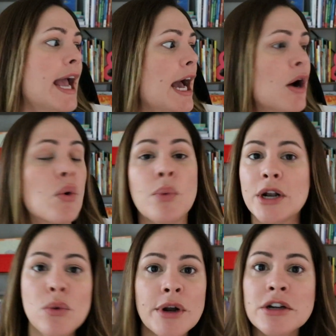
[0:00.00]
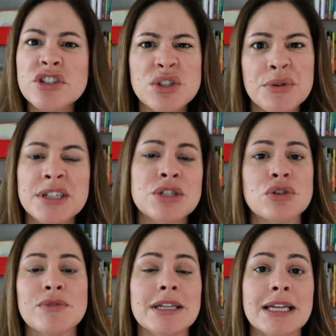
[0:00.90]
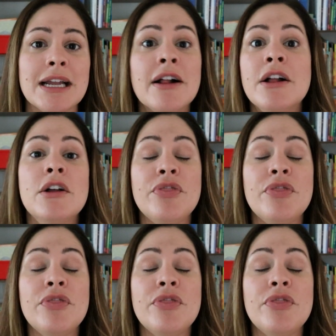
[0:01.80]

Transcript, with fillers: how we don't want our students to really